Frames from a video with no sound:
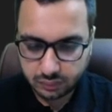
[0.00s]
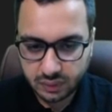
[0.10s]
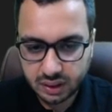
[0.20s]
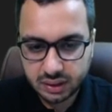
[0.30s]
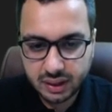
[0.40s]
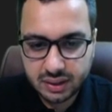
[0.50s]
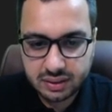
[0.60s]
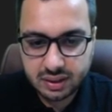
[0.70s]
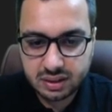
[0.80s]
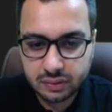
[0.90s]
they are
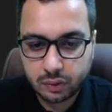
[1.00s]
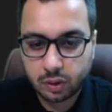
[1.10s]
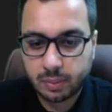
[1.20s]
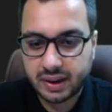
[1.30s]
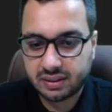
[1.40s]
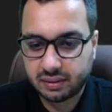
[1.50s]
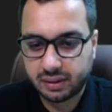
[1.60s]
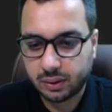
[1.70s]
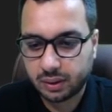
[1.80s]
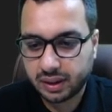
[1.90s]
just 4 bytes away.
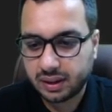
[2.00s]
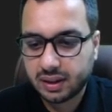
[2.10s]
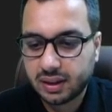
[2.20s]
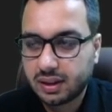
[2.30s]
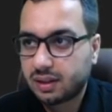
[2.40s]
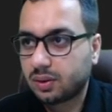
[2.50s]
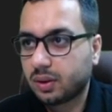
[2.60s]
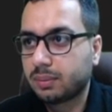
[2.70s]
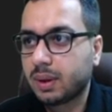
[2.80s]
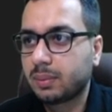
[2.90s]
Okay, so in
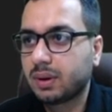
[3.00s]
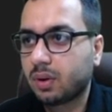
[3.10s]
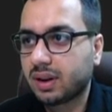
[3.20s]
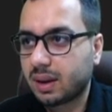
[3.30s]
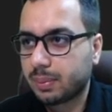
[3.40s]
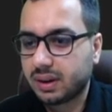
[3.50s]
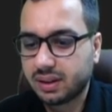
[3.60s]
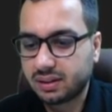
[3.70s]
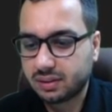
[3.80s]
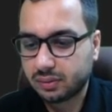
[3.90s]
memory what happened
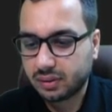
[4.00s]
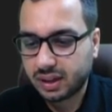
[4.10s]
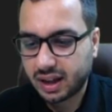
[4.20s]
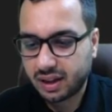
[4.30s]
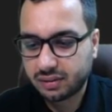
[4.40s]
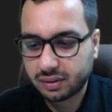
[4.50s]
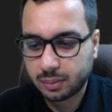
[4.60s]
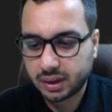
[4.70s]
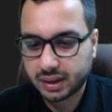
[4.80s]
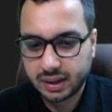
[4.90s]
is we have a
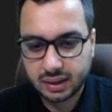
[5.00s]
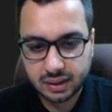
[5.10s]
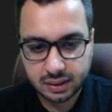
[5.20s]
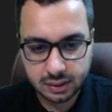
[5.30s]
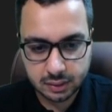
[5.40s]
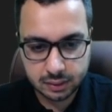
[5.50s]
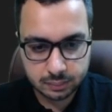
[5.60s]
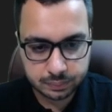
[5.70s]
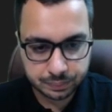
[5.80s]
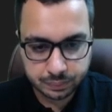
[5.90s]
bucket
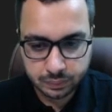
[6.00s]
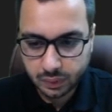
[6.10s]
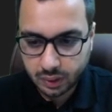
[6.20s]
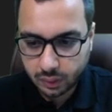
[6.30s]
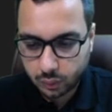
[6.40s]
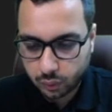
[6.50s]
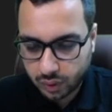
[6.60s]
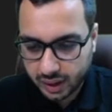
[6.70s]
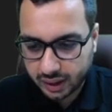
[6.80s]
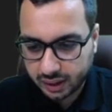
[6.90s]

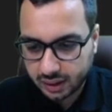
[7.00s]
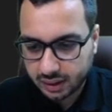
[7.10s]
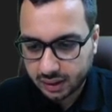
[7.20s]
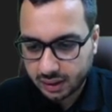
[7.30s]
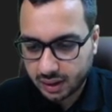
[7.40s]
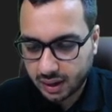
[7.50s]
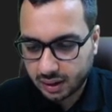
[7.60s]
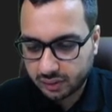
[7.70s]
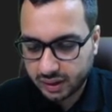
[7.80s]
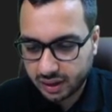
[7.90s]
y and
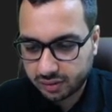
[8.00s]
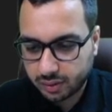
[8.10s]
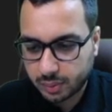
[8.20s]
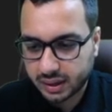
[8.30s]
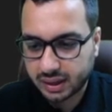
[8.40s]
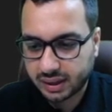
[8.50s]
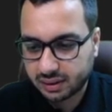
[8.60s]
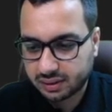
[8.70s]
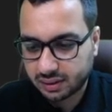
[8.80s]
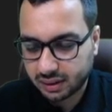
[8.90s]
we have a bucket
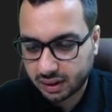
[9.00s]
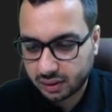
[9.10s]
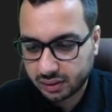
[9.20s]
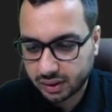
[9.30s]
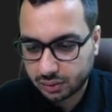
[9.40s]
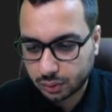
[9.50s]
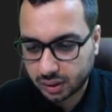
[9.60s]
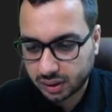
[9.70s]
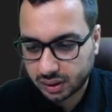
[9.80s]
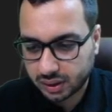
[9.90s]
x. Here we are
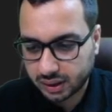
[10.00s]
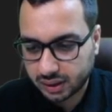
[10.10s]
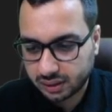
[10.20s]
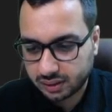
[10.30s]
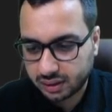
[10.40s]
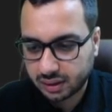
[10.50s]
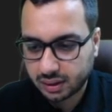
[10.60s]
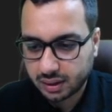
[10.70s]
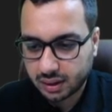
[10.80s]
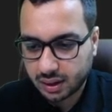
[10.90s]
storing a integer
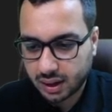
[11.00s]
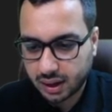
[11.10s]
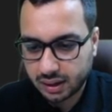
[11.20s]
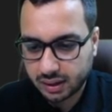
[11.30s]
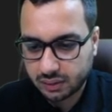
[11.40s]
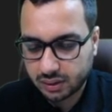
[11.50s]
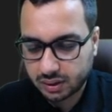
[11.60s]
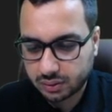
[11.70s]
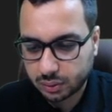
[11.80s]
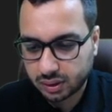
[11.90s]
and here we are
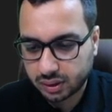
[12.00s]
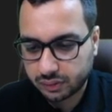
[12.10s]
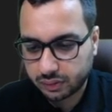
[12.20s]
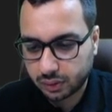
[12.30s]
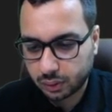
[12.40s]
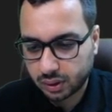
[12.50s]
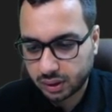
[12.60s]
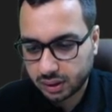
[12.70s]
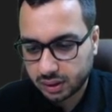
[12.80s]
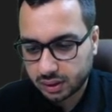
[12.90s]
storing a float.
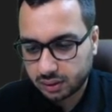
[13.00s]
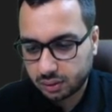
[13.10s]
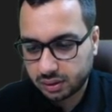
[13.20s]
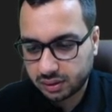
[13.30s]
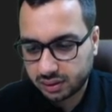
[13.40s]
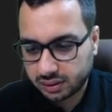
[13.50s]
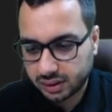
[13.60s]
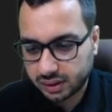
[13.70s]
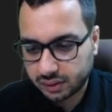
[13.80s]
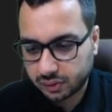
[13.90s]
So this is
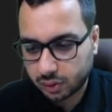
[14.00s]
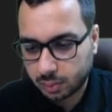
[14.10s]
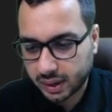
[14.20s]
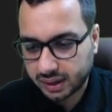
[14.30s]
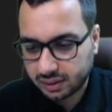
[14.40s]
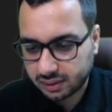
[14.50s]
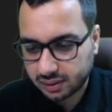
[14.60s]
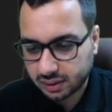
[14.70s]
taking 4 bytes,